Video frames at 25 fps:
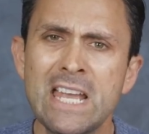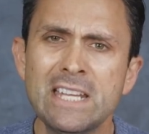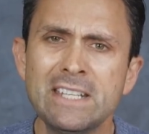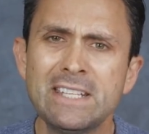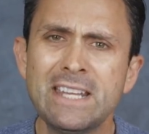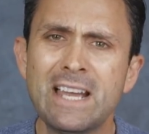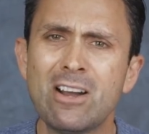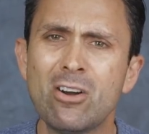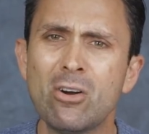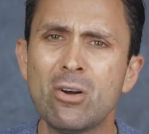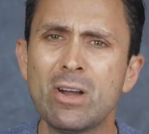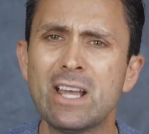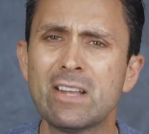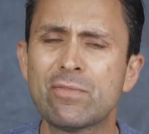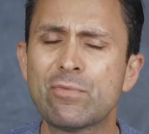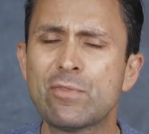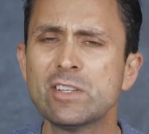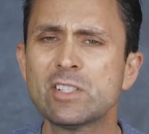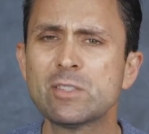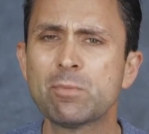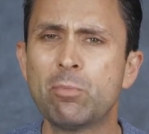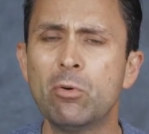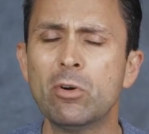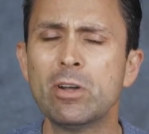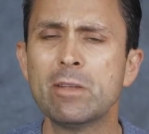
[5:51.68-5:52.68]
Now, at
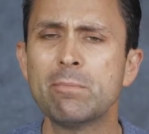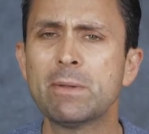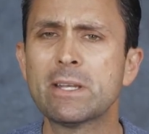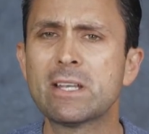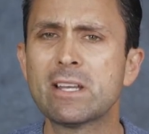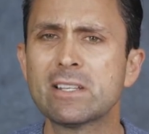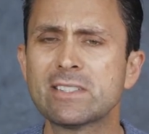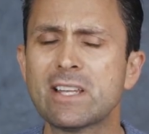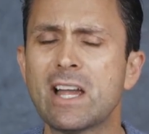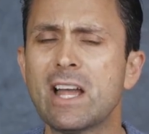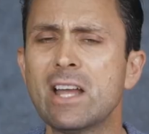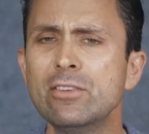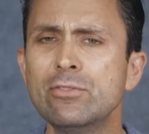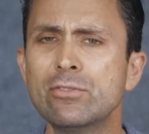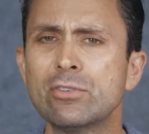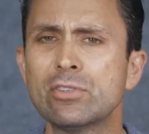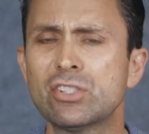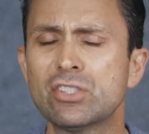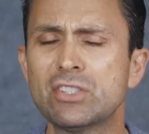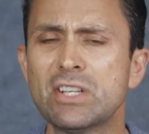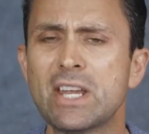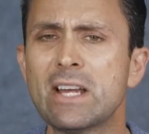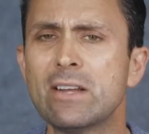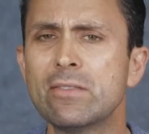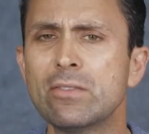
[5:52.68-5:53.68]
this point, because I
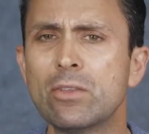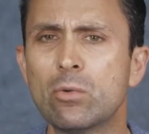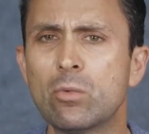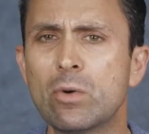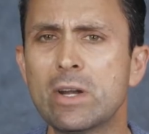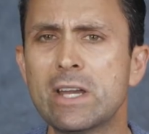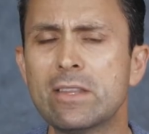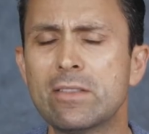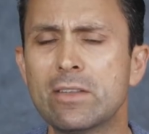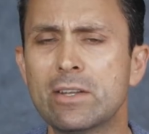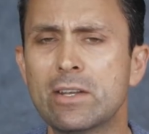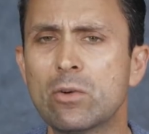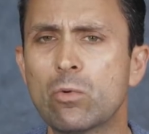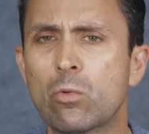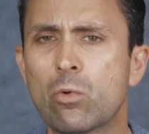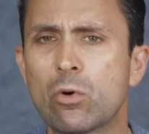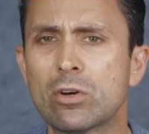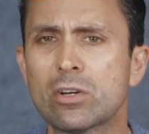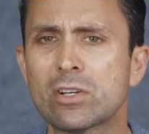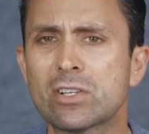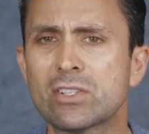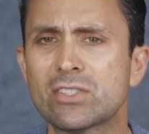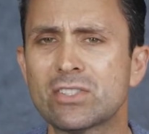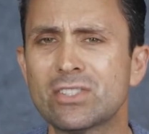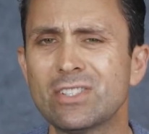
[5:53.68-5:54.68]
understand the way that it
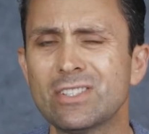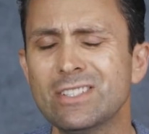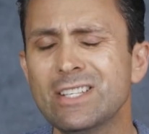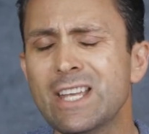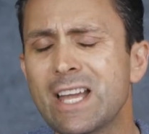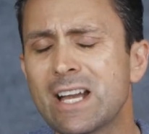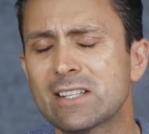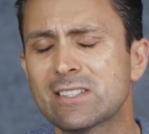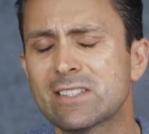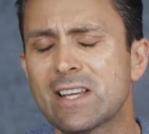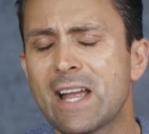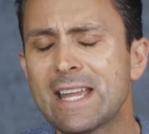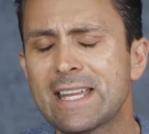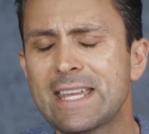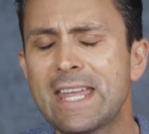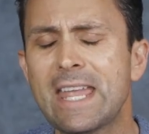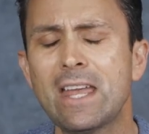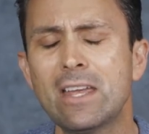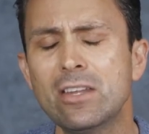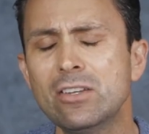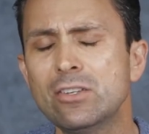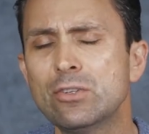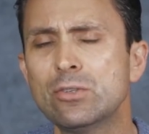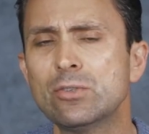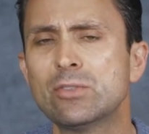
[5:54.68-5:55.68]
works, yes, I
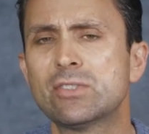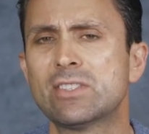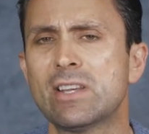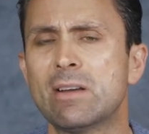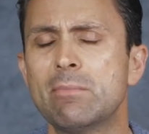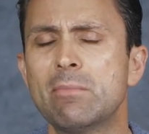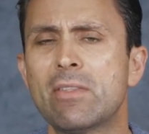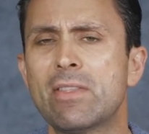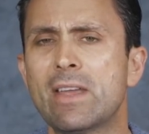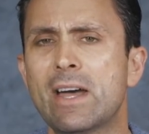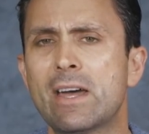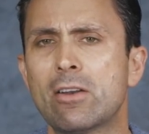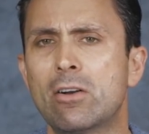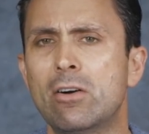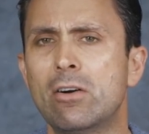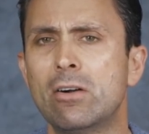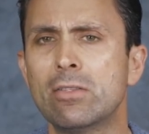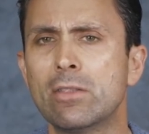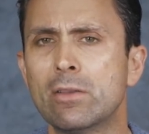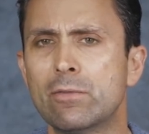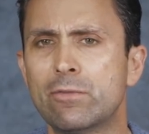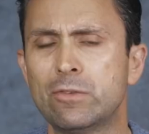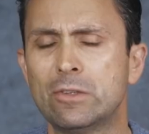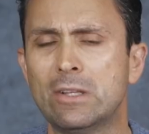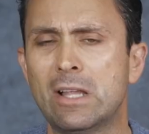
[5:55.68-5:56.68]
can do some of that
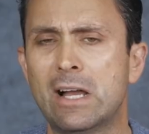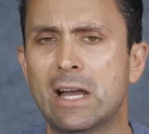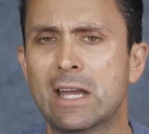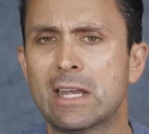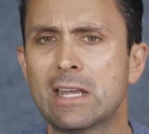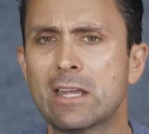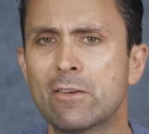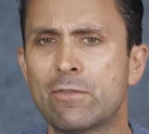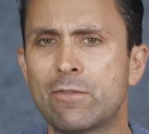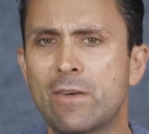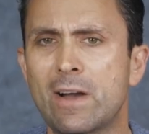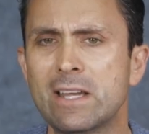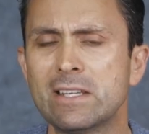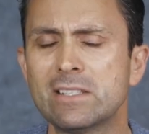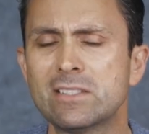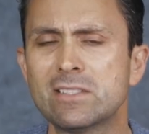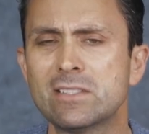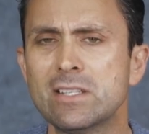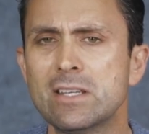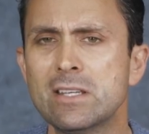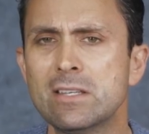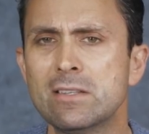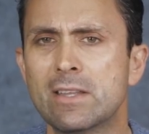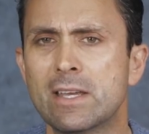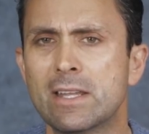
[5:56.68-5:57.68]
on the fly. If I
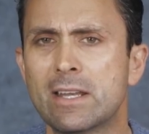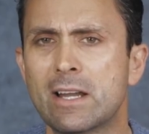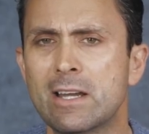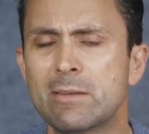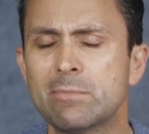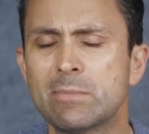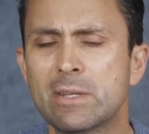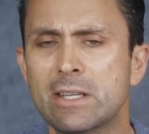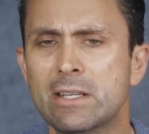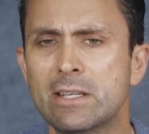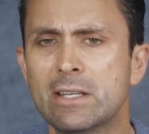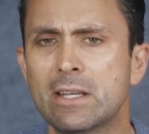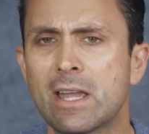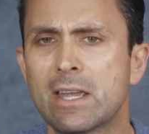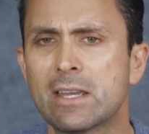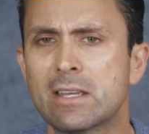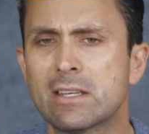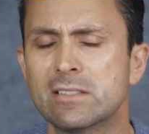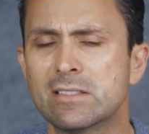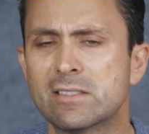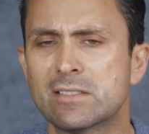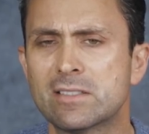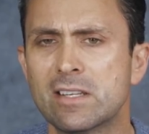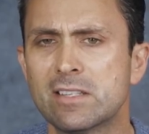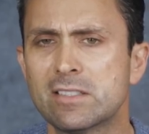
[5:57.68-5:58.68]
see that I'm getting a
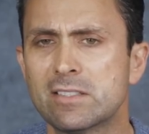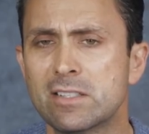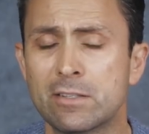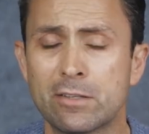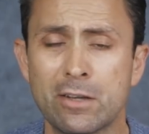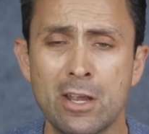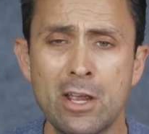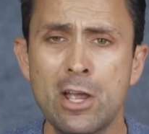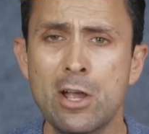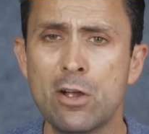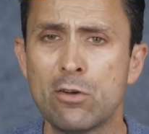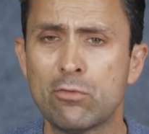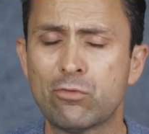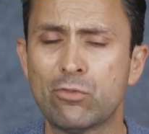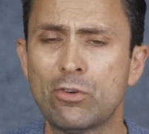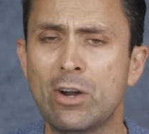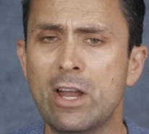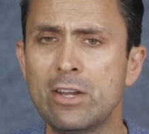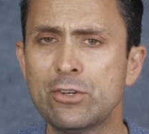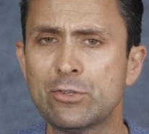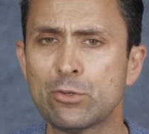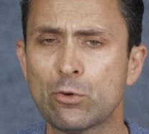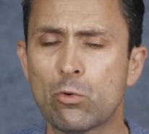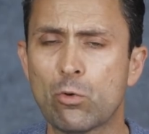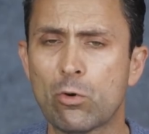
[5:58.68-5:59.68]
consistent
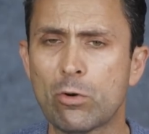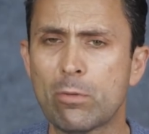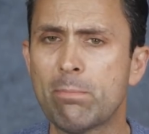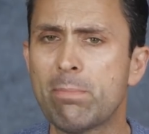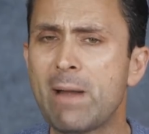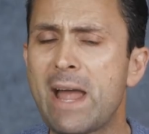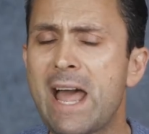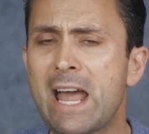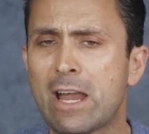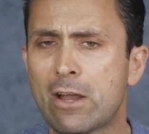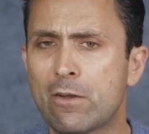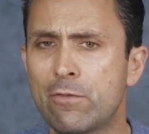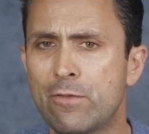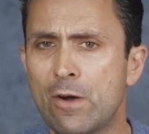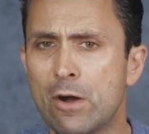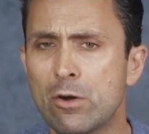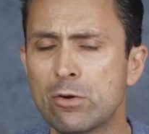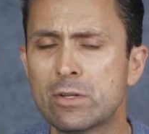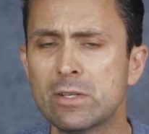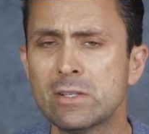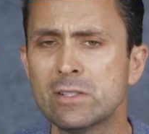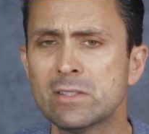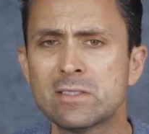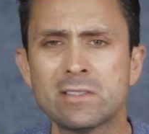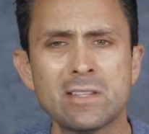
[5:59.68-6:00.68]
front or back
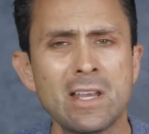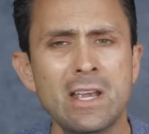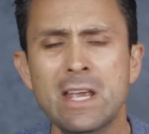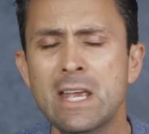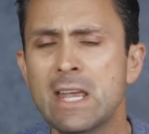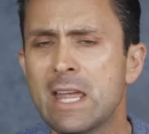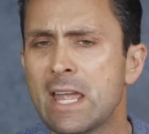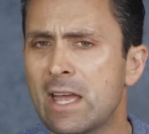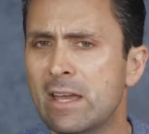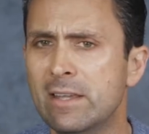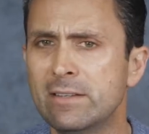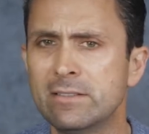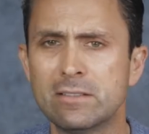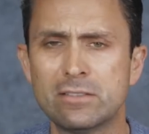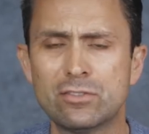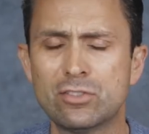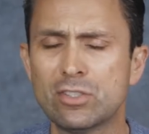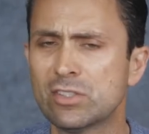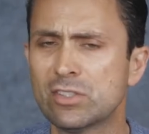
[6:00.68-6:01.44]
focus, and